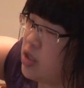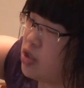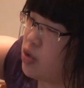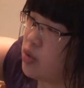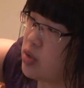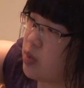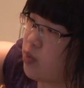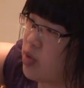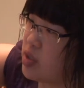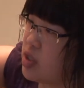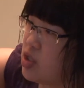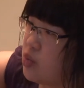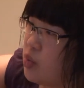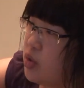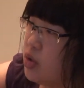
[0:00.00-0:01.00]
do some
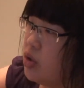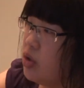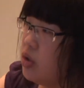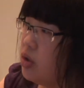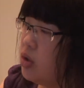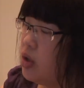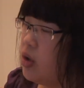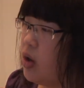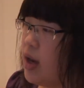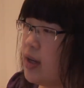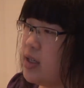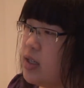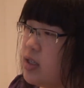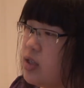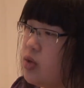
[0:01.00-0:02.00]
residual, or I
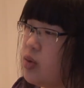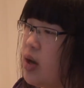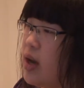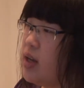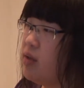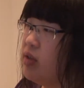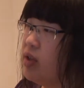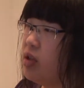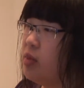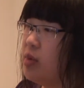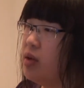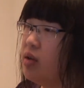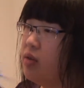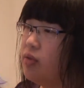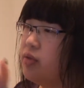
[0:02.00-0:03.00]
did do kind of a little
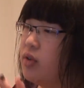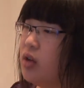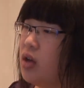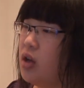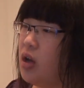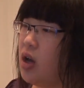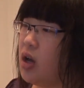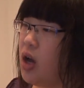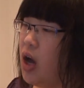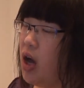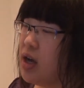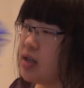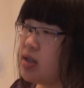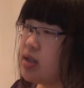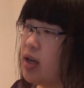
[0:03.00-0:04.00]
bit of
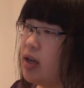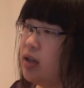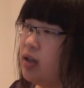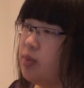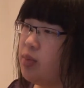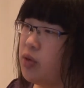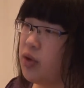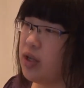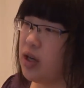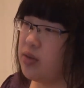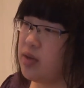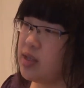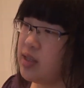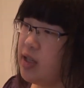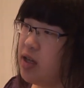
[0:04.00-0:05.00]
styling, pulling out
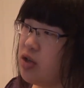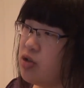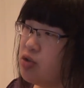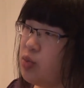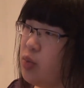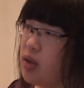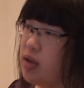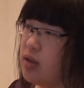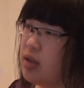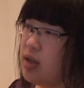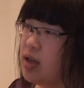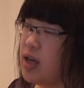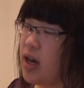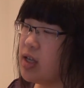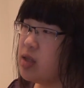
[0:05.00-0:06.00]
these layers with the
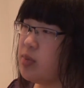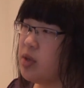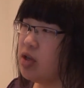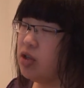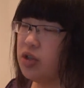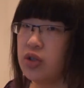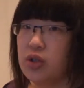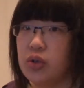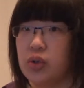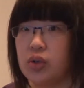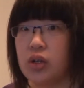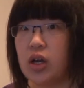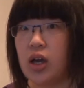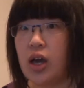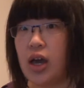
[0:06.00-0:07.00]
Got to Be
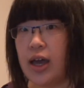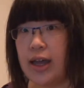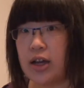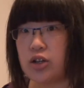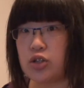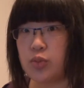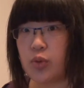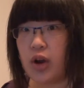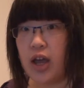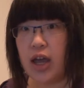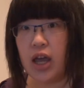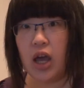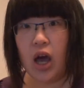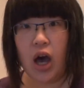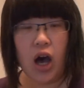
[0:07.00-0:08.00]
Glued
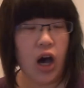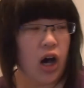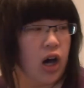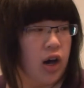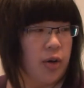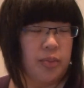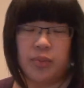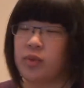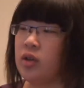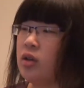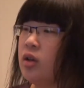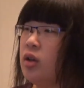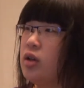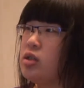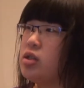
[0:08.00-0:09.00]
hairspray.
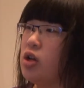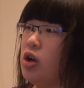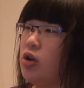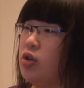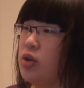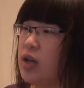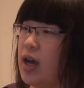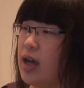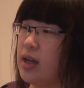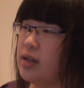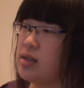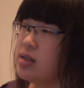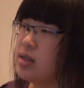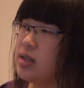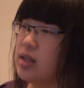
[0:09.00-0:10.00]
So you can kind of
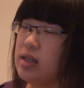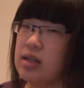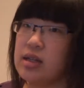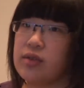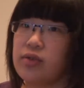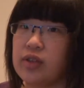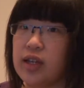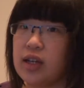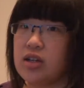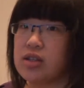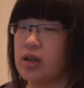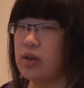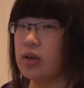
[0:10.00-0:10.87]
see the different layers out